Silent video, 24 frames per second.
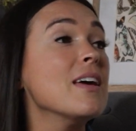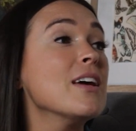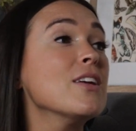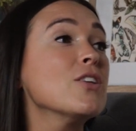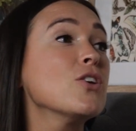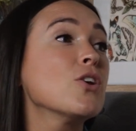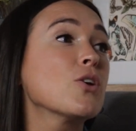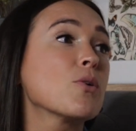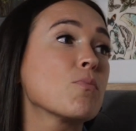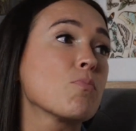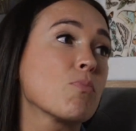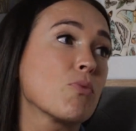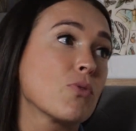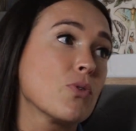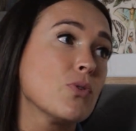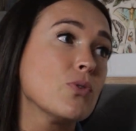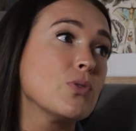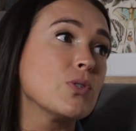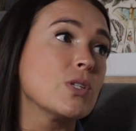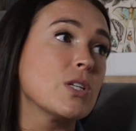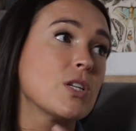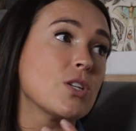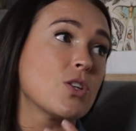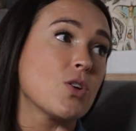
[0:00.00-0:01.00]
then you're
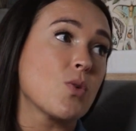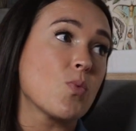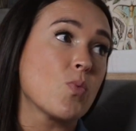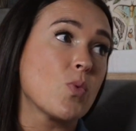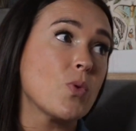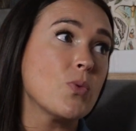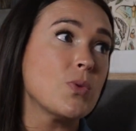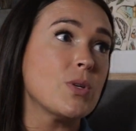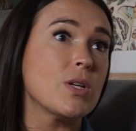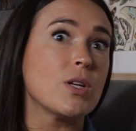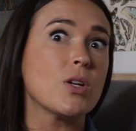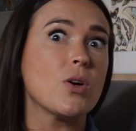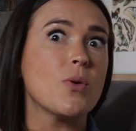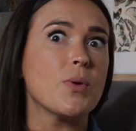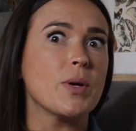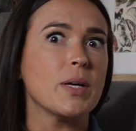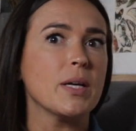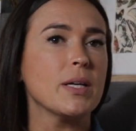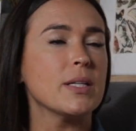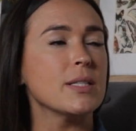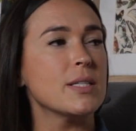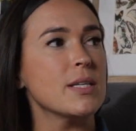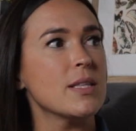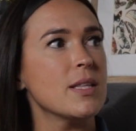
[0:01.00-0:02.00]
bruised and you're wounded
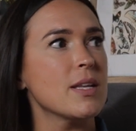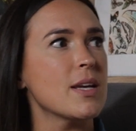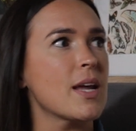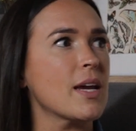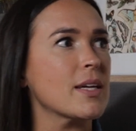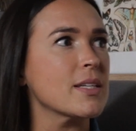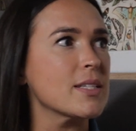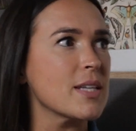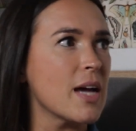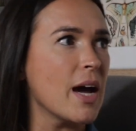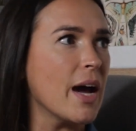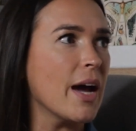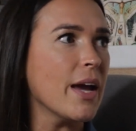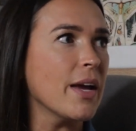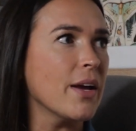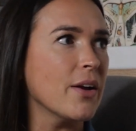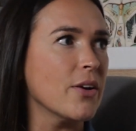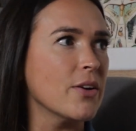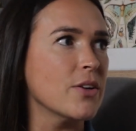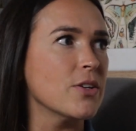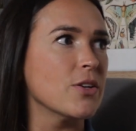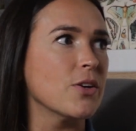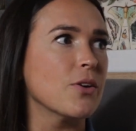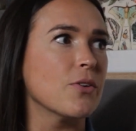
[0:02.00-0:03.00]
going into the next
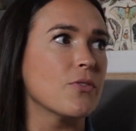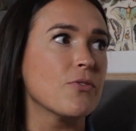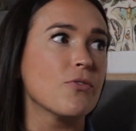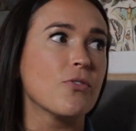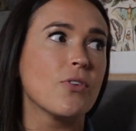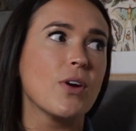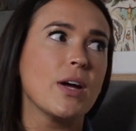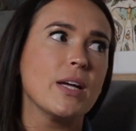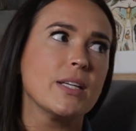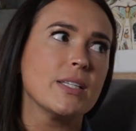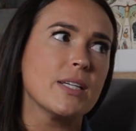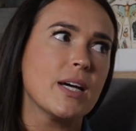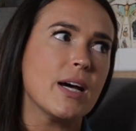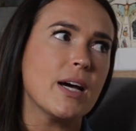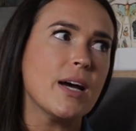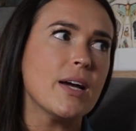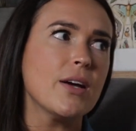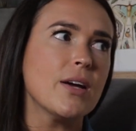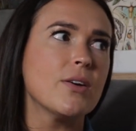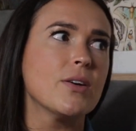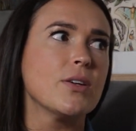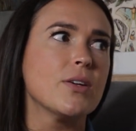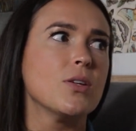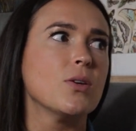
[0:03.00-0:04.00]
hire and you're afraid to
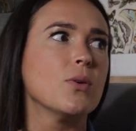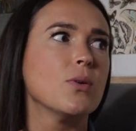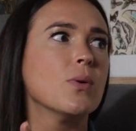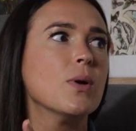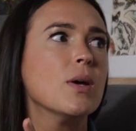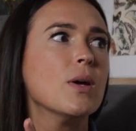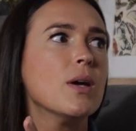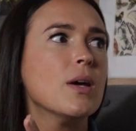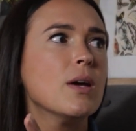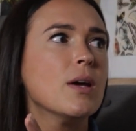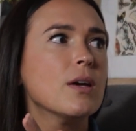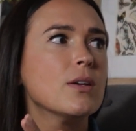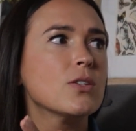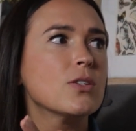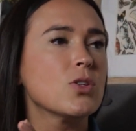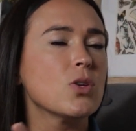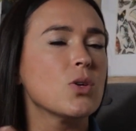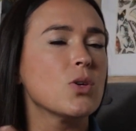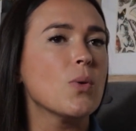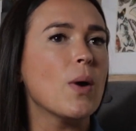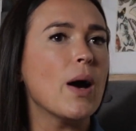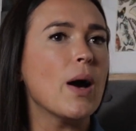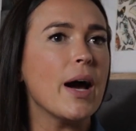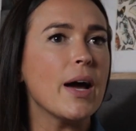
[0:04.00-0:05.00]
hire and you wow. so
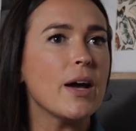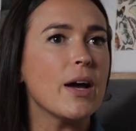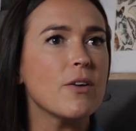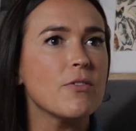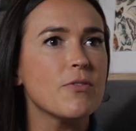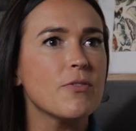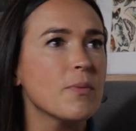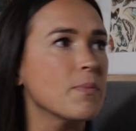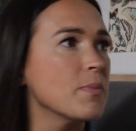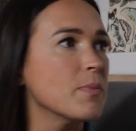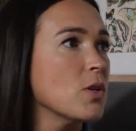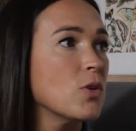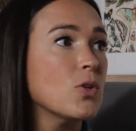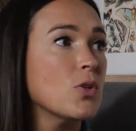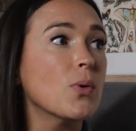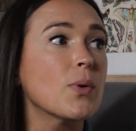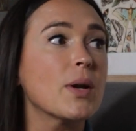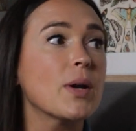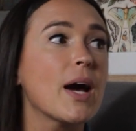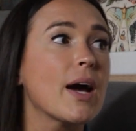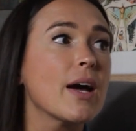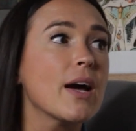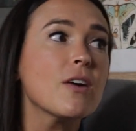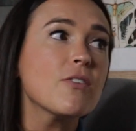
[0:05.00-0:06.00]
you hire from you
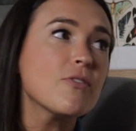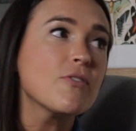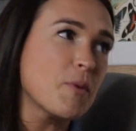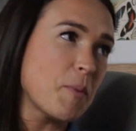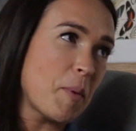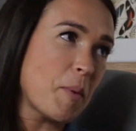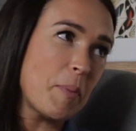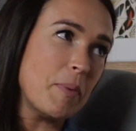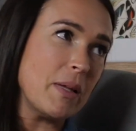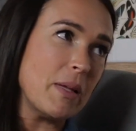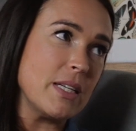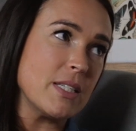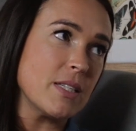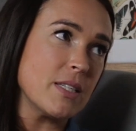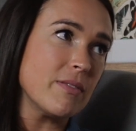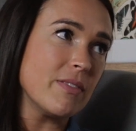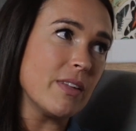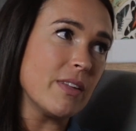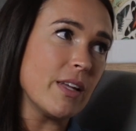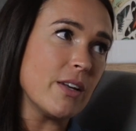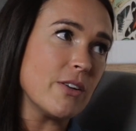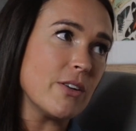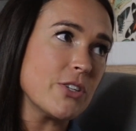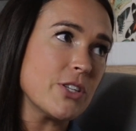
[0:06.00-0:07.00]
don't hire from a place of
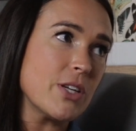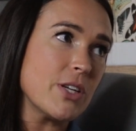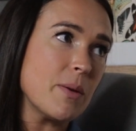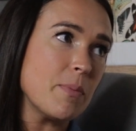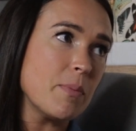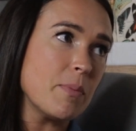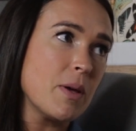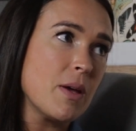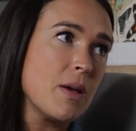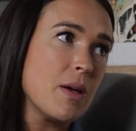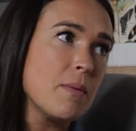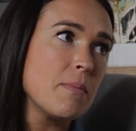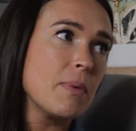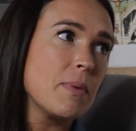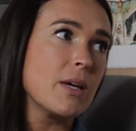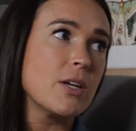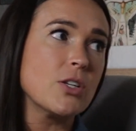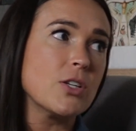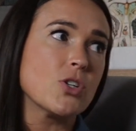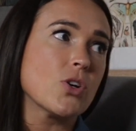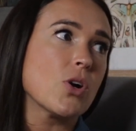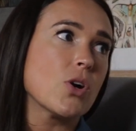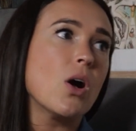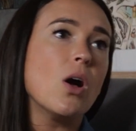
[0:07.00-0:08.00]
leadership
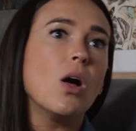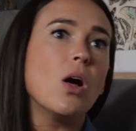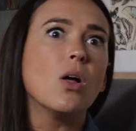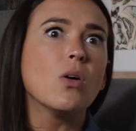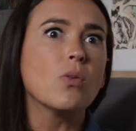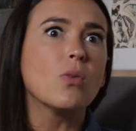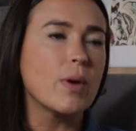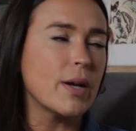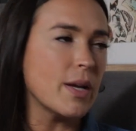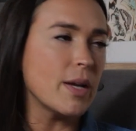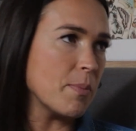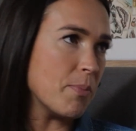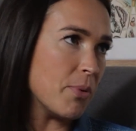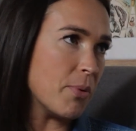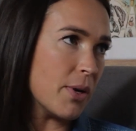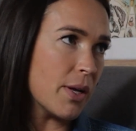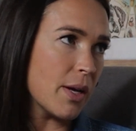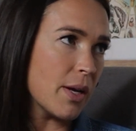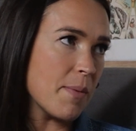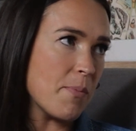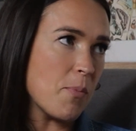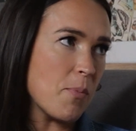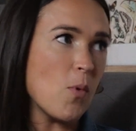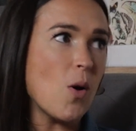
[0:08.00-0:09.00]
because yeah. you're already
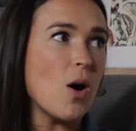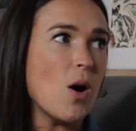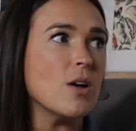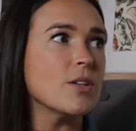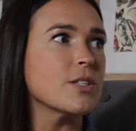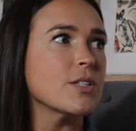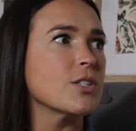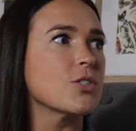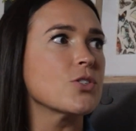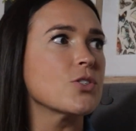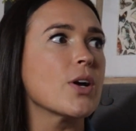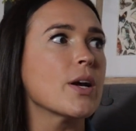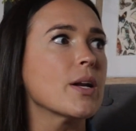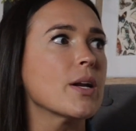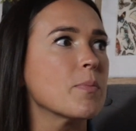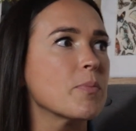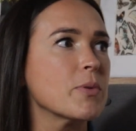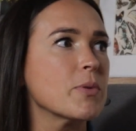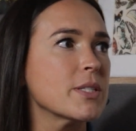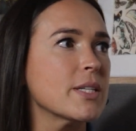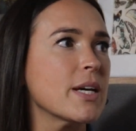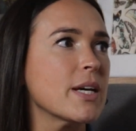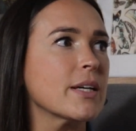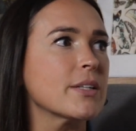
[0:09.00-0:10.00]
putting up walls and trying to
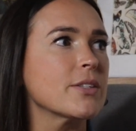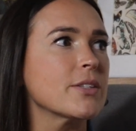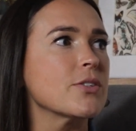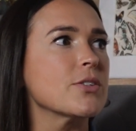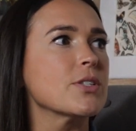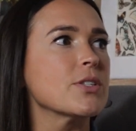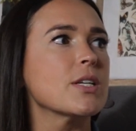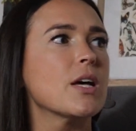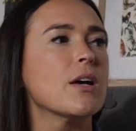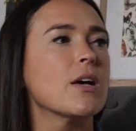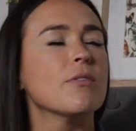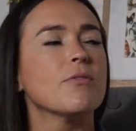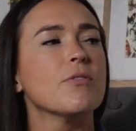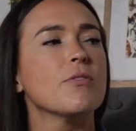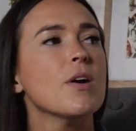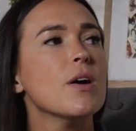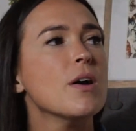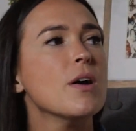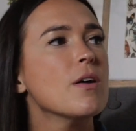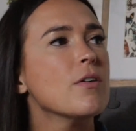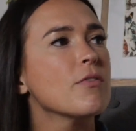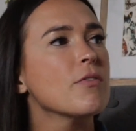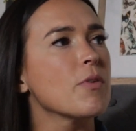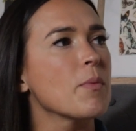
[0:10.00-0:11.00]
protect yourself
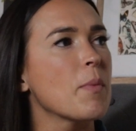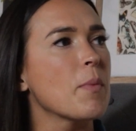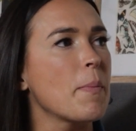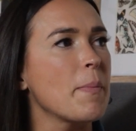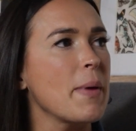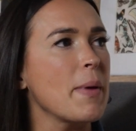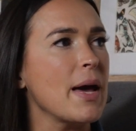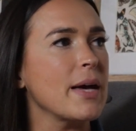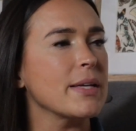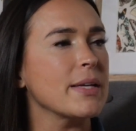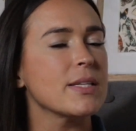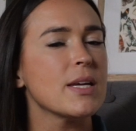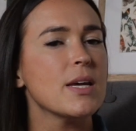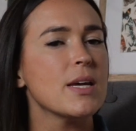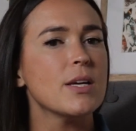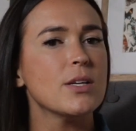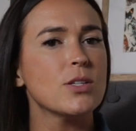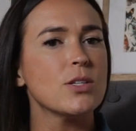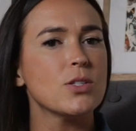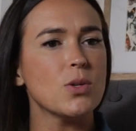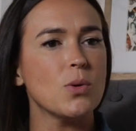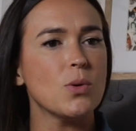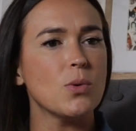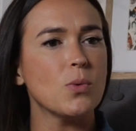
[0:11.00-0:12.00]
from wow. a past
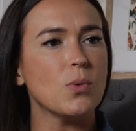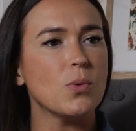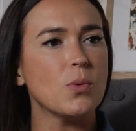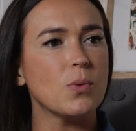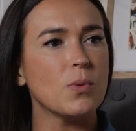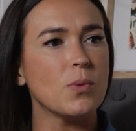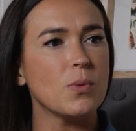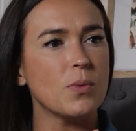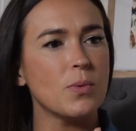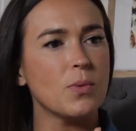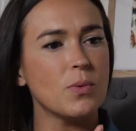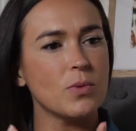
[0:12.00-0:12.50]
so